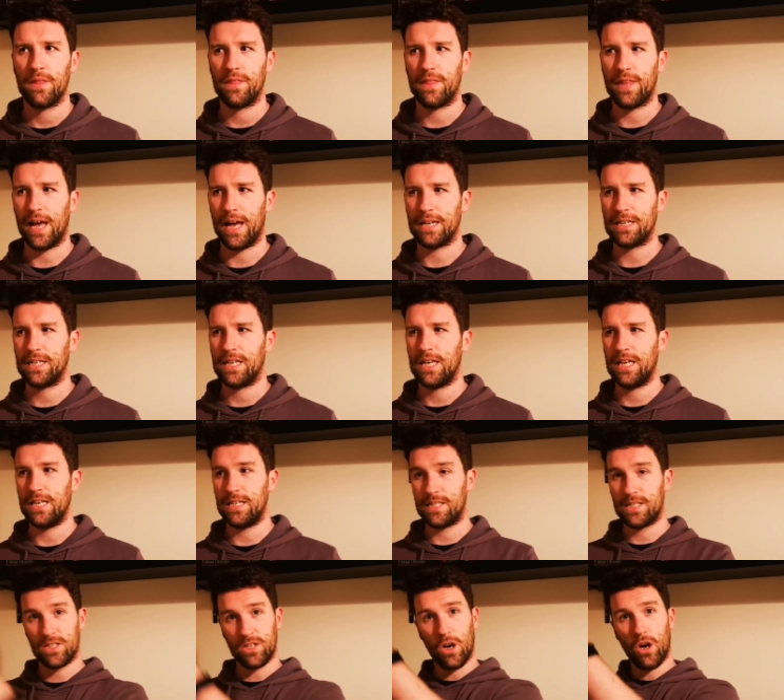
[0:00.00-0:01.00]
that he
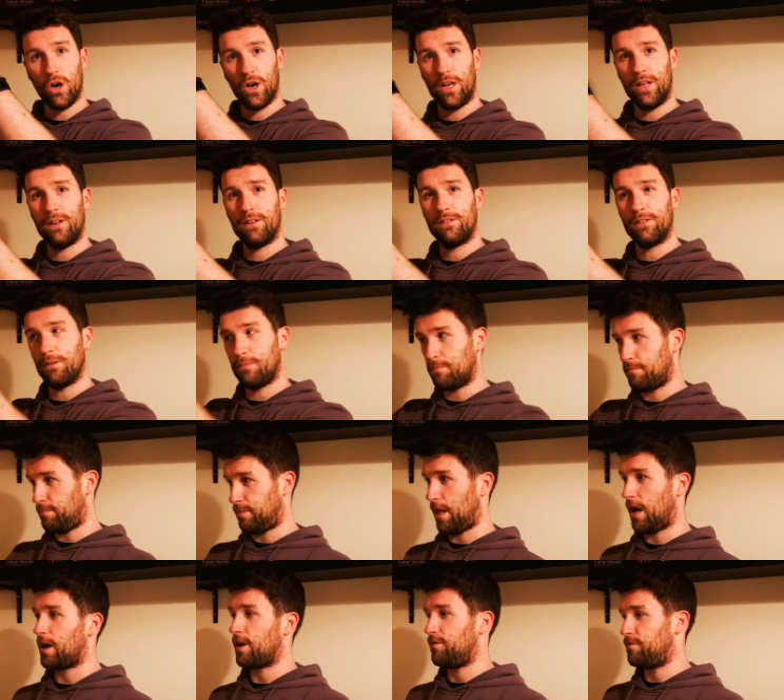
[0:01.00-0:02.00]
saw it, the
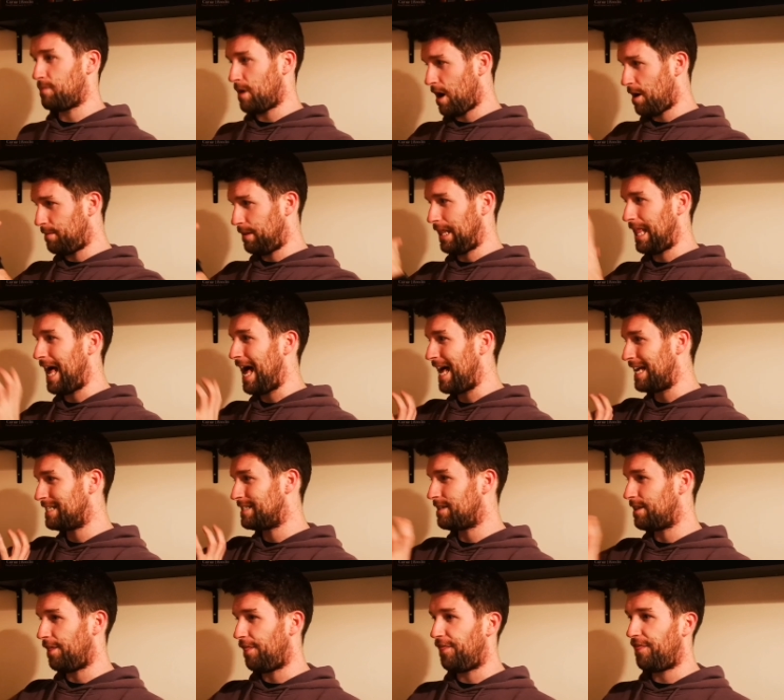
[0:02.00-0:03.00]
block of marble, as
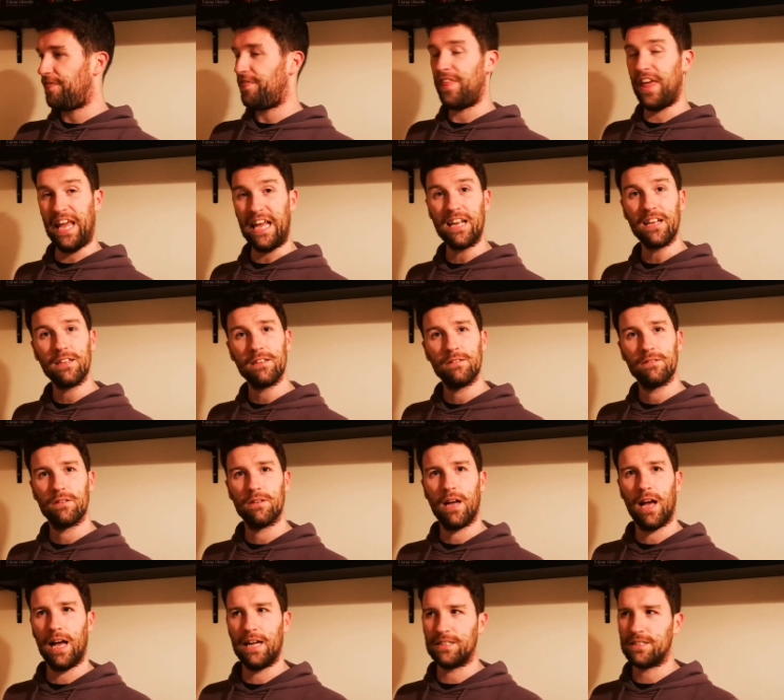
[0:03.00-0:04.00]
the thing,
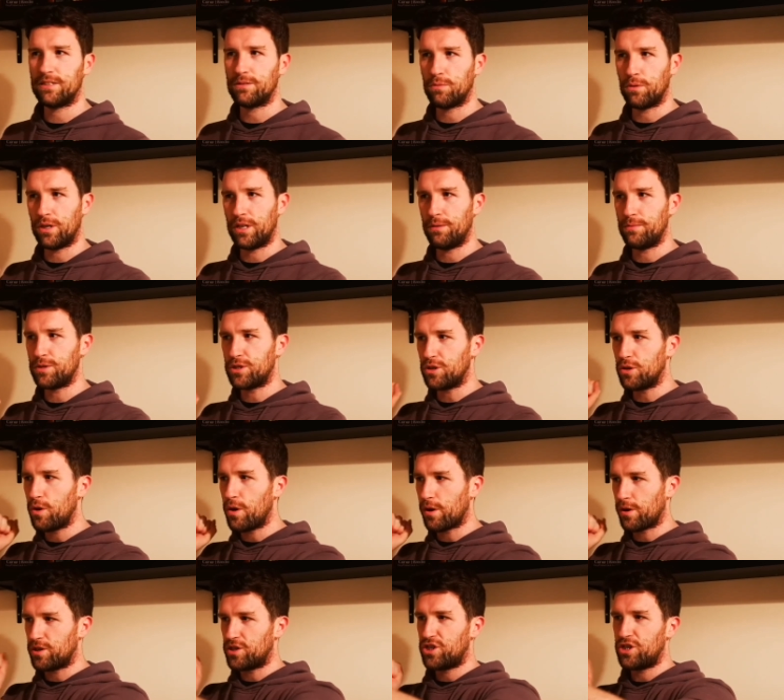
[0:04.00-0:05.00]
and what he was
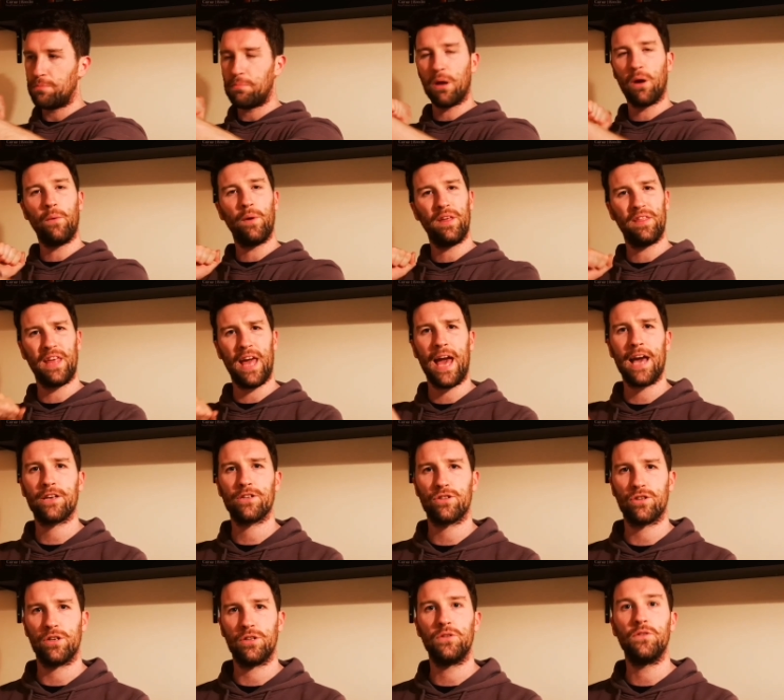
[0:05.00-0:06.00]
doing is chipping away the
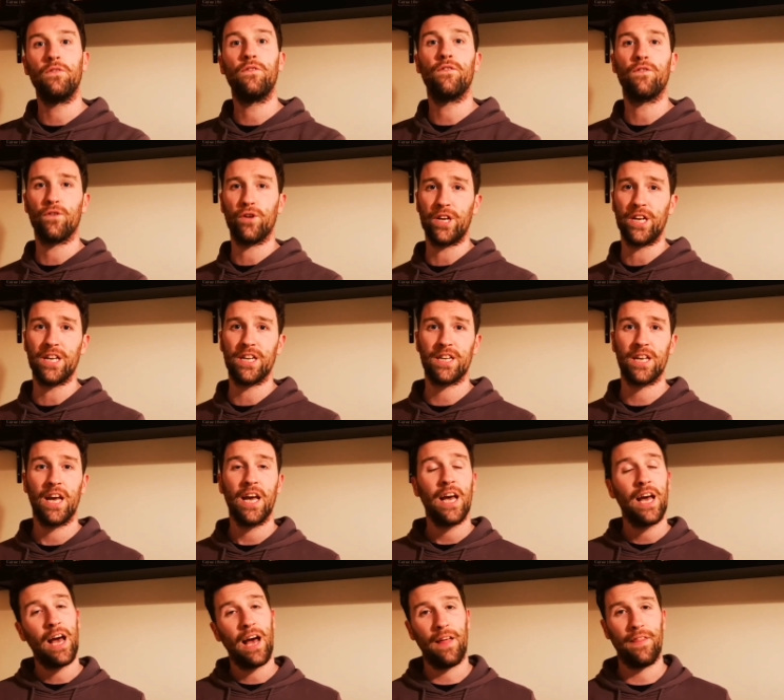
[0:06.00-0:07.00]
extra to free it.
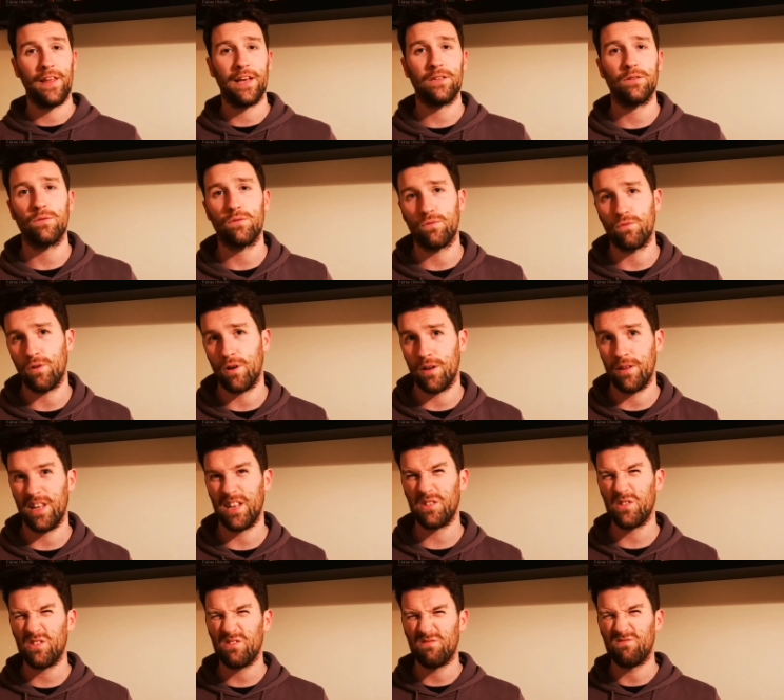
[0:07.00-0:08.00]
And that's what
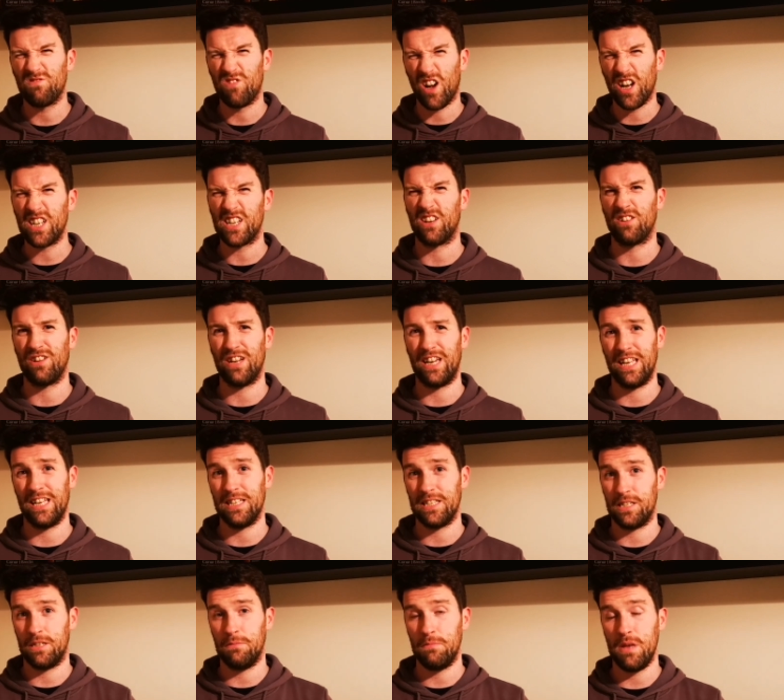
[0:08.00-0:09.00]
writing really
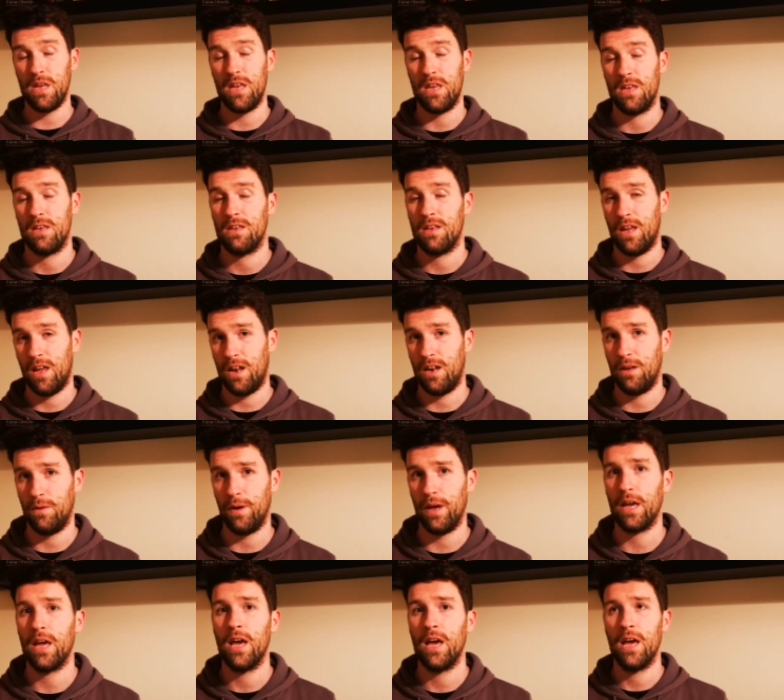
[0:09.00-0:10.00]
is to me,
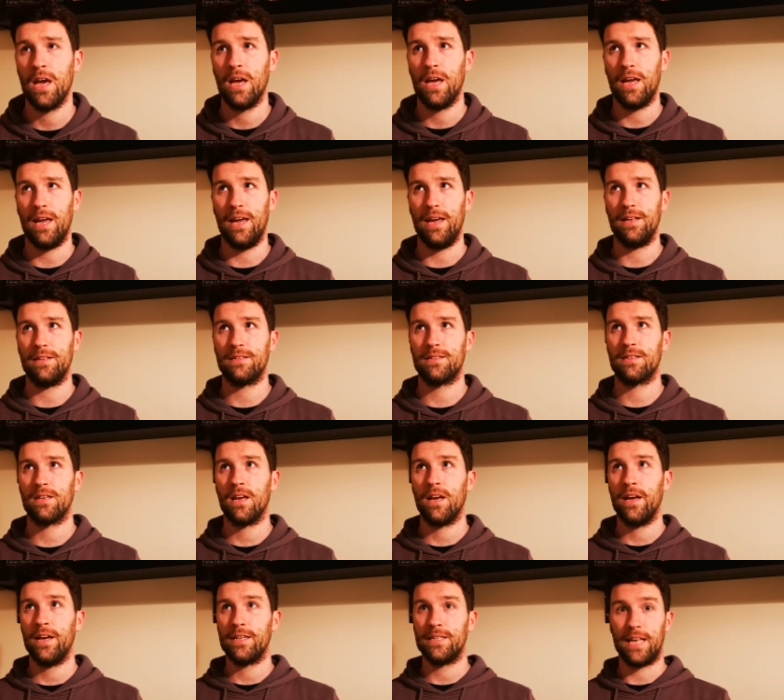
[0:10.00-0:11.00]
anyway. It's
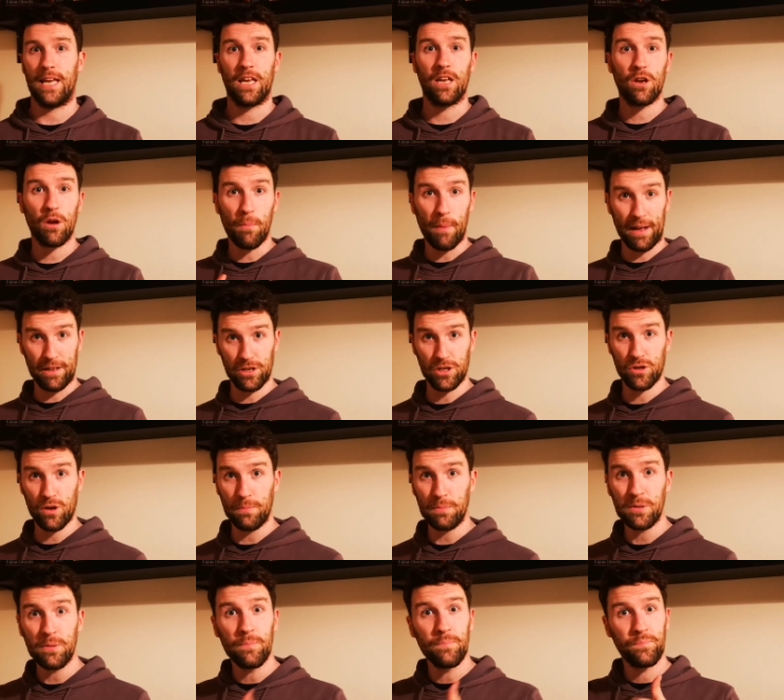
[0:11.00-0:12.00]
taking your
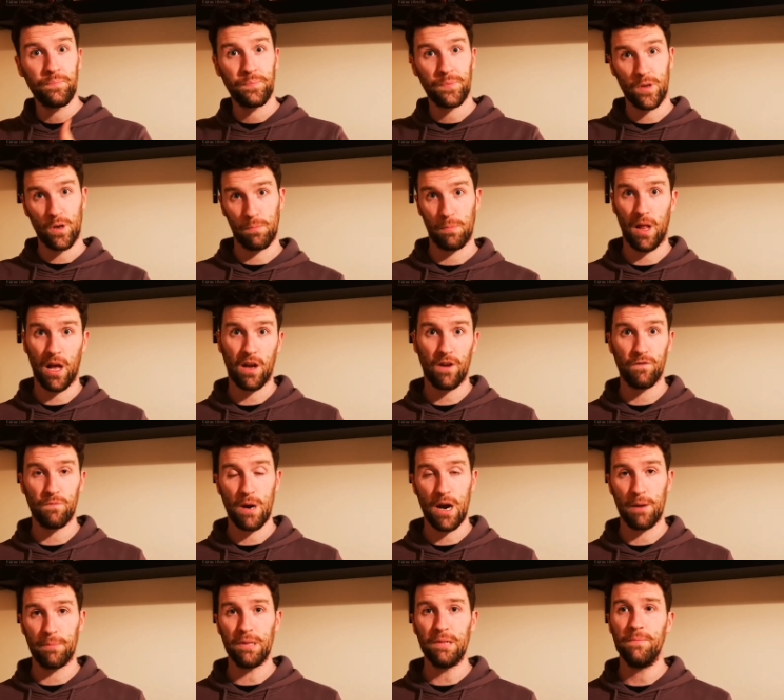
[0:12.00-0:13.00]
manuscript, your block of
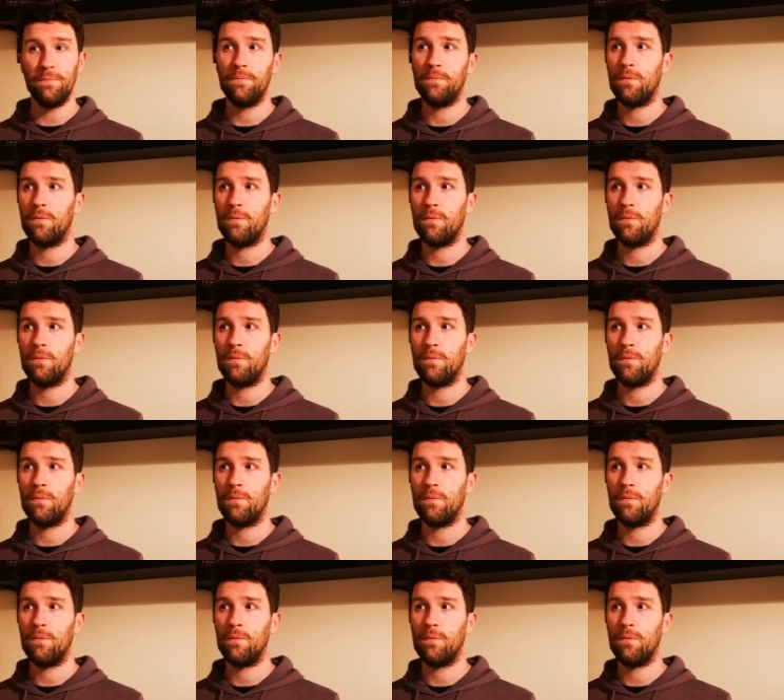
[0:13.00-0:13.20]
marble,